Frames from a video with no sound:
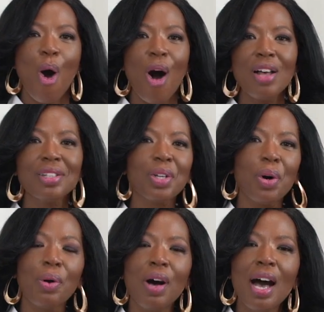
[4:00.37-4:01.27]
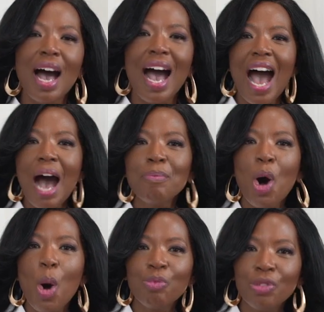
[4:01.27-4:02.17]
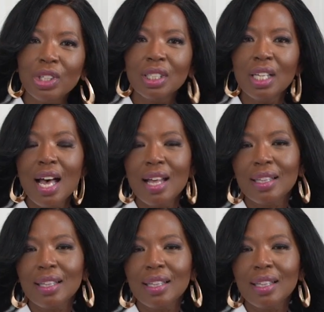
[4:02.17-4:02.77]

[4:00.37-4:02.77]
Also, I'm hopeful